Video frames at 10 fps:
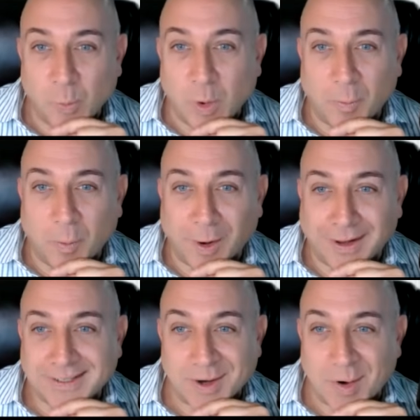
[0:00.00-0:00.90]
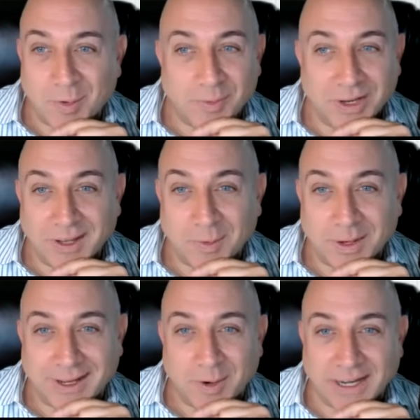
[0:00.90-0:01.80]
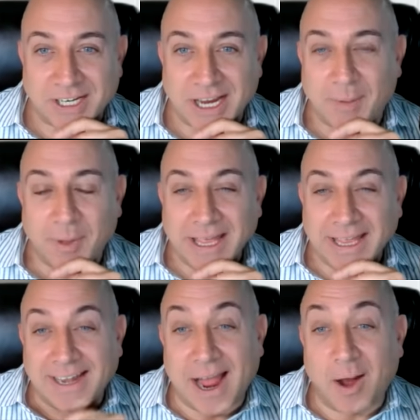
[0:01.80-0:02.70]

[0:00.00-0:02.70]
in what works. So really, really great job.